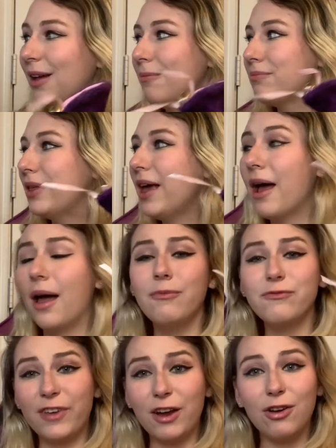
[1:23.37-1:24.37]
But yeah, I'm
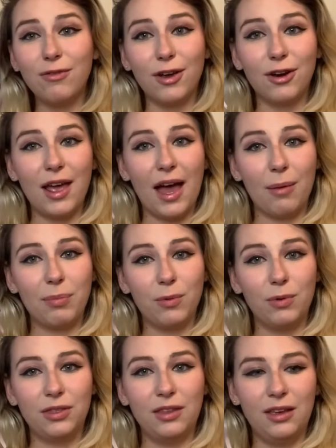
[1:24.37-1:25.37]
very, very happy
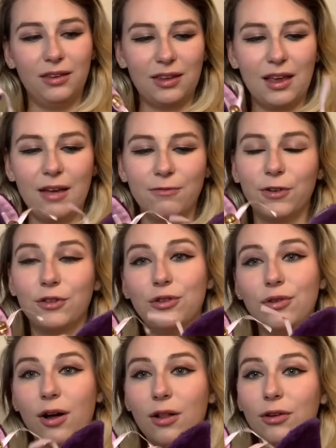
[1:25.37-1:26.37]
with these. Again, for
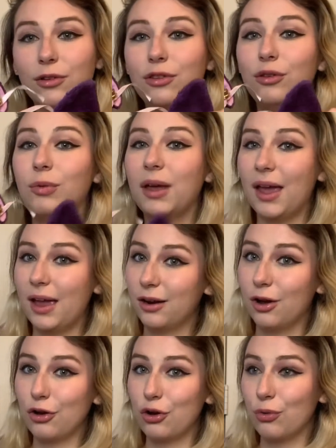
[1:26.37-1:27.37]
$2, you
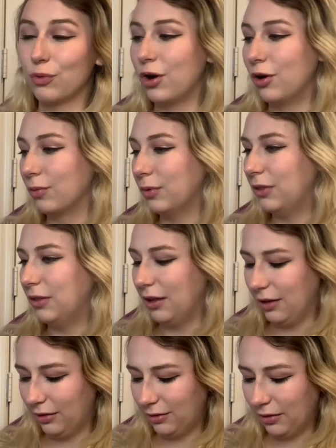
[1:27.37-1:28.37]
cannot go wrong with
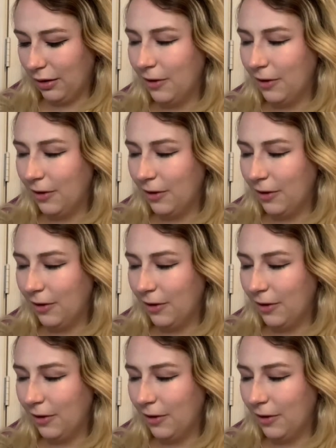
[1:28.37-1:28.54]
these.